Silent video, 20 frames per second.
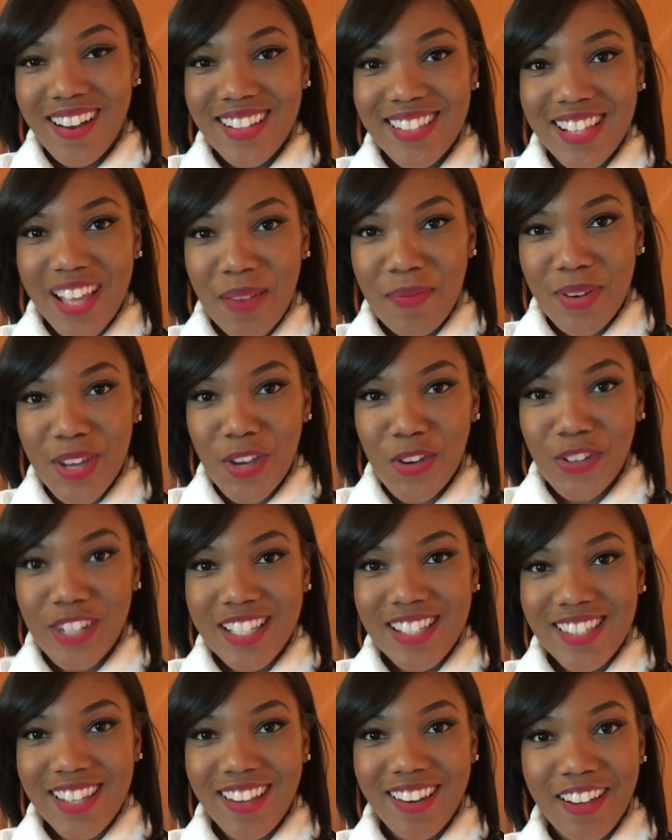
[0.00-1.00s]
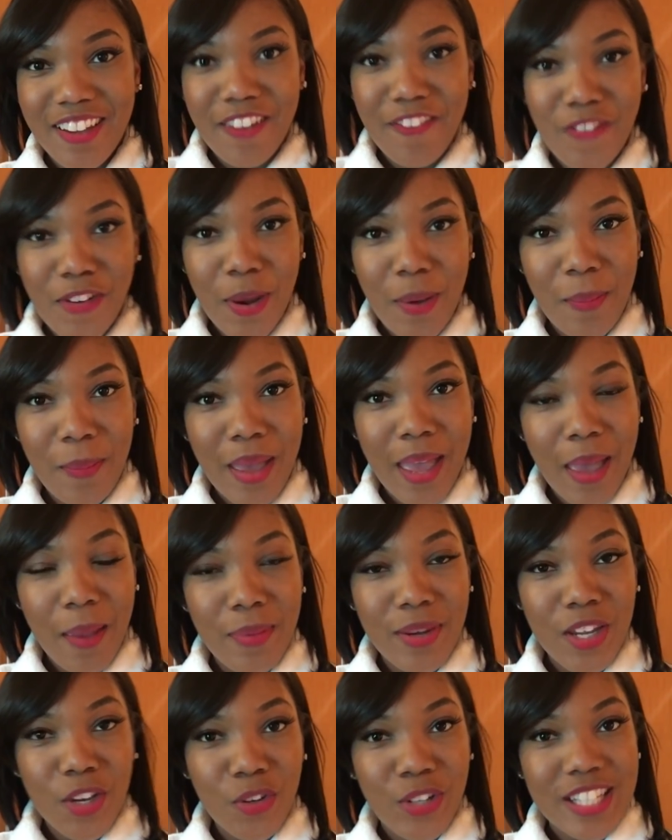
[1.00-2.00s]
It's Ebony Christina from
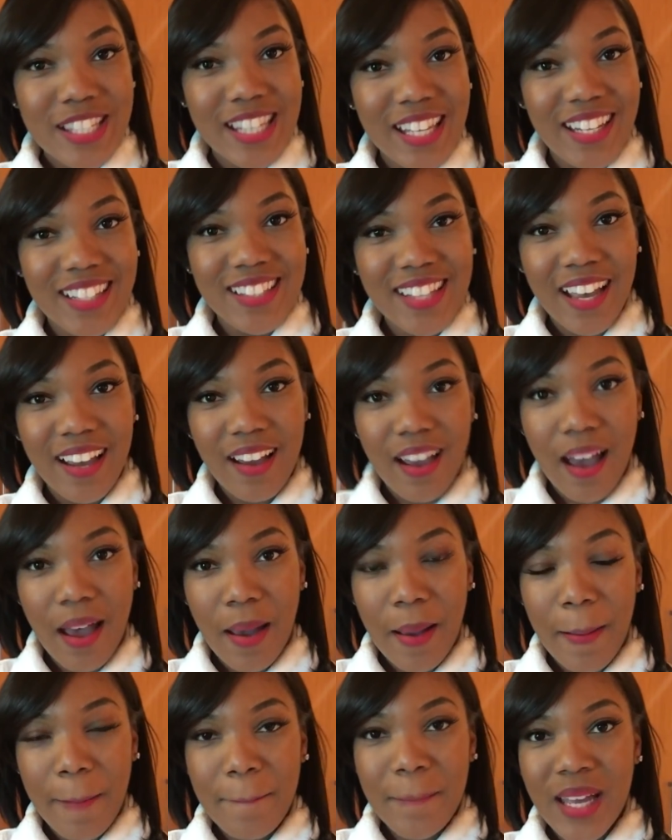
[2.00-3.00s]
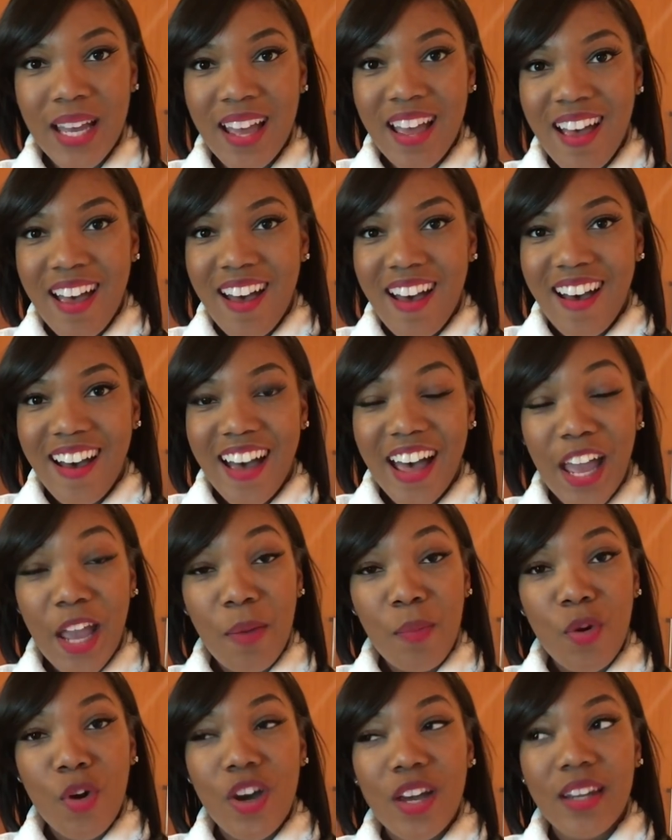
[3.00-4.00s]
ebonychristina.com. I am
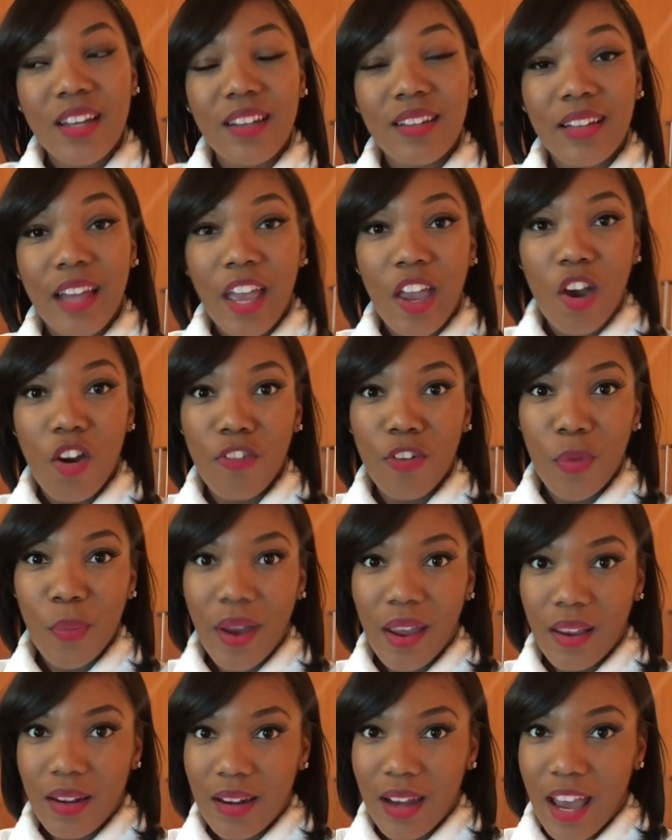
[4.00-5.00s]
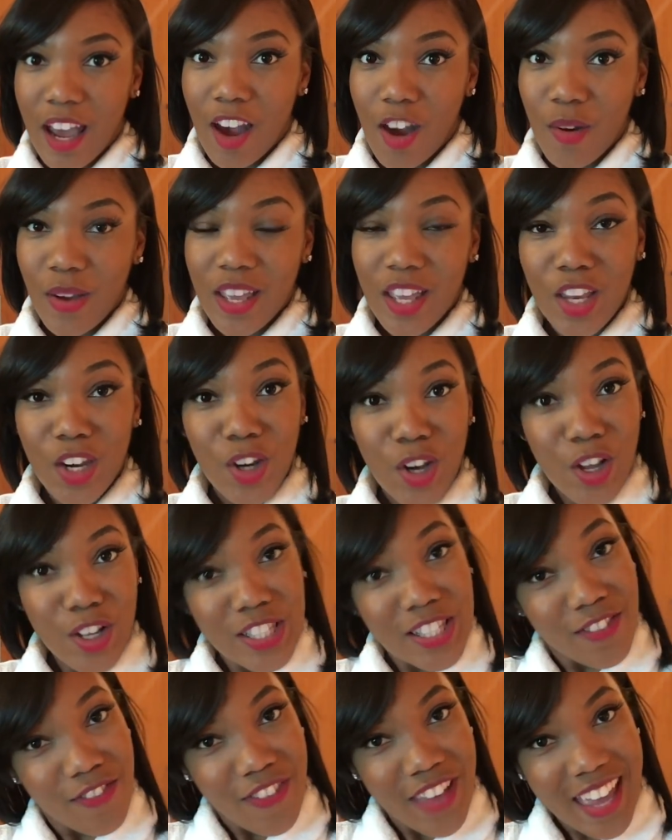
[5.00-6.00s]
on a layover right now in Las
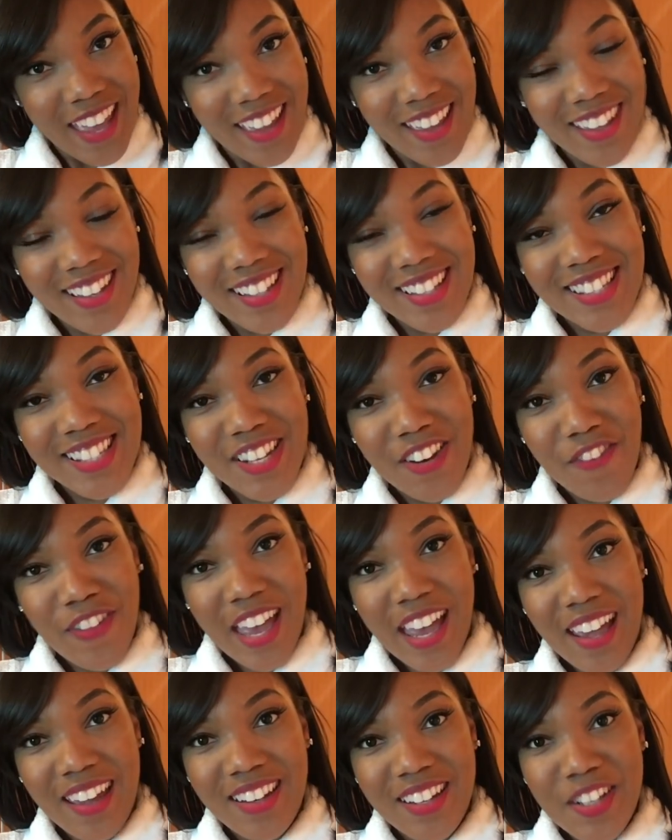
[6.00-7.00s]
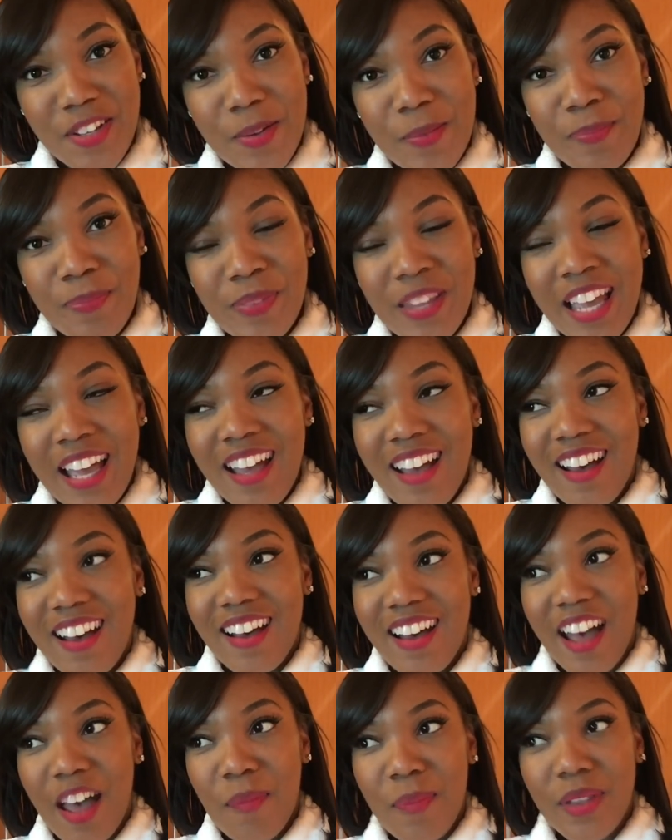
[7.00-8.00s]
Vegas, Nevada.
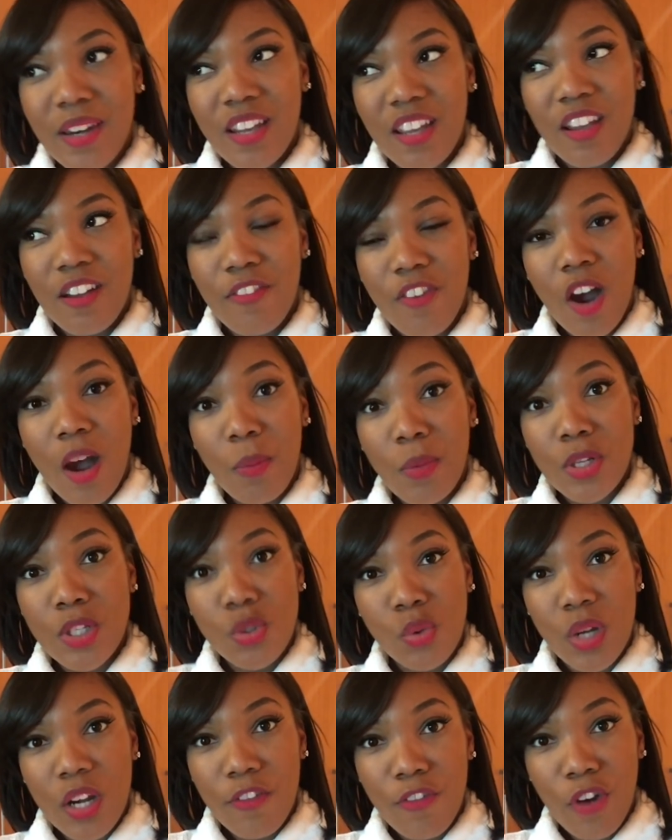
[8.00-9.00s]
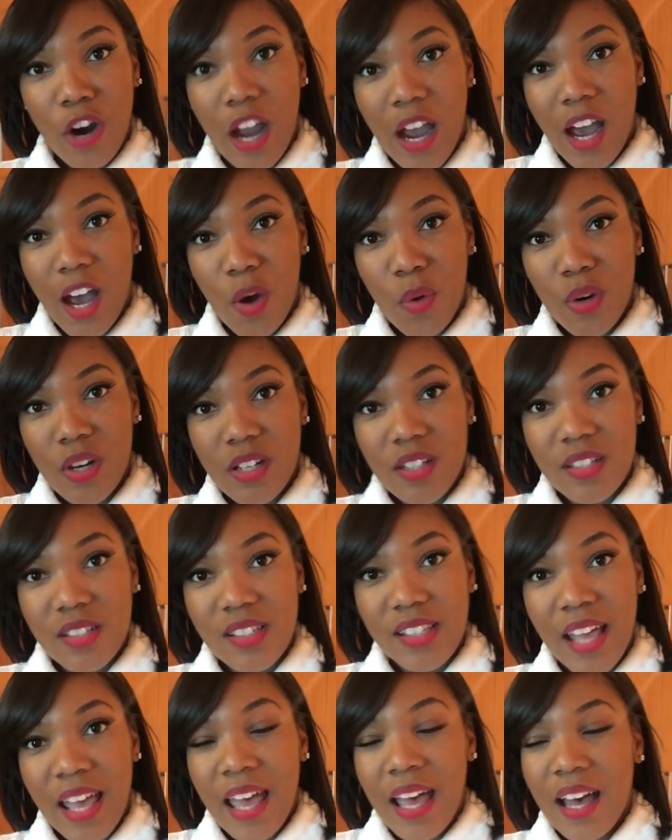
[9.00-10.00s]
I've been here for almost 24 hours.
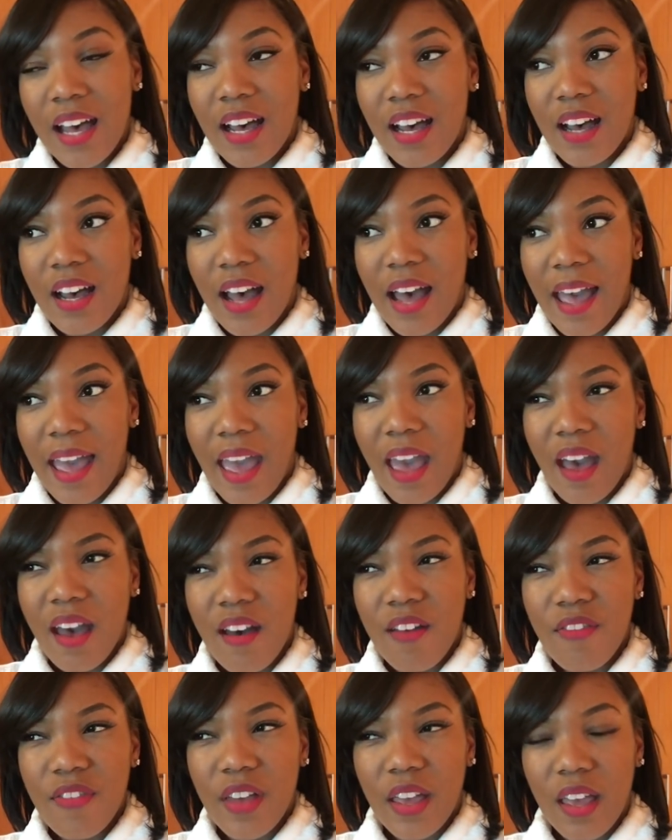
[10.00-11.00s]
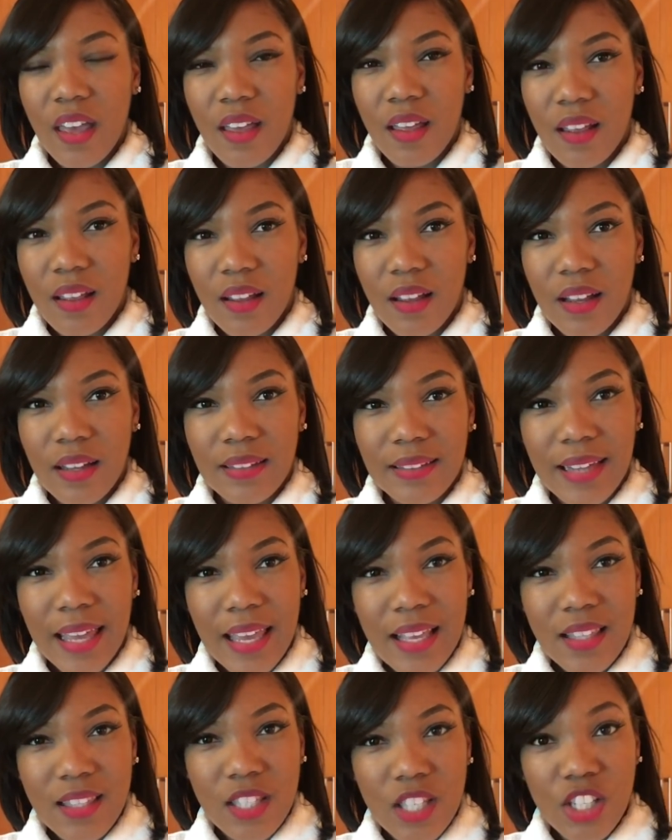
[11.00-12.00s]
I have a
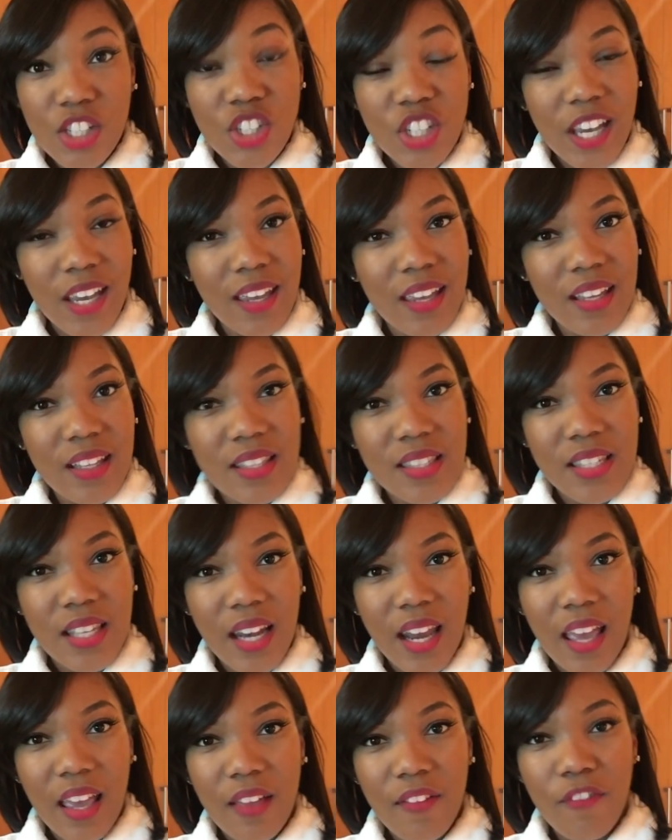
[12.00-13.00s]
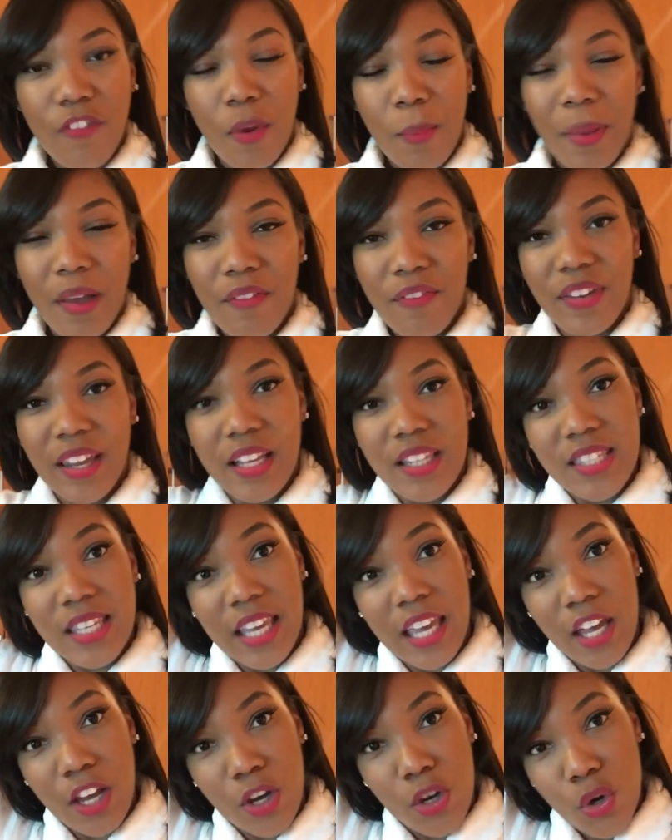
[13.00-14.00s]
late check-in tonight for my flight to
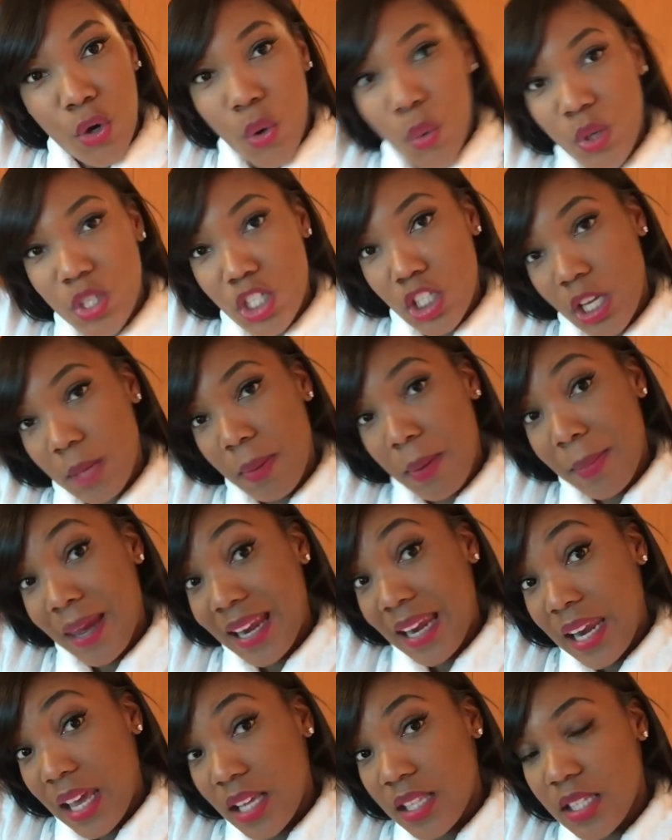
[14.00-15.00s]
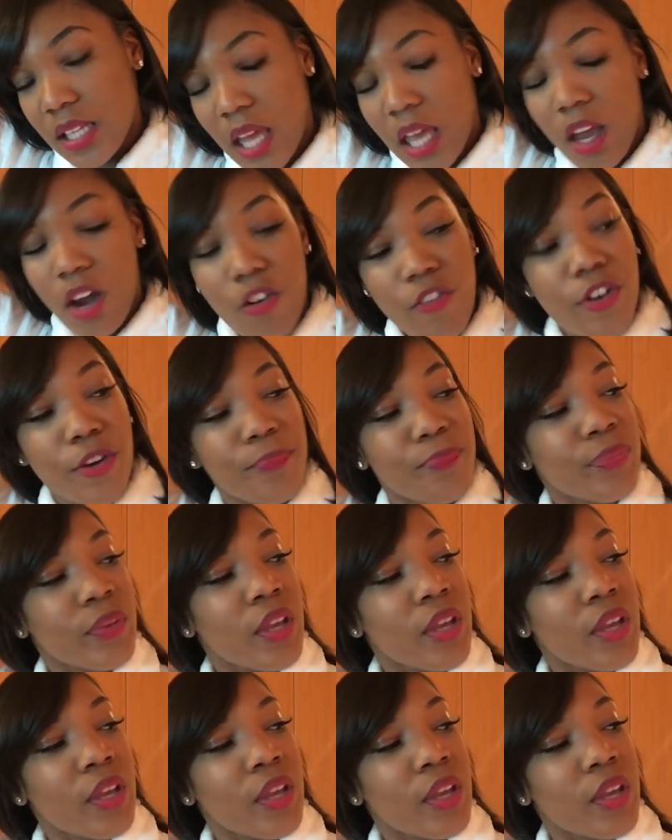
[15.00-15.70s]
Cancun, which is going to be my next layover.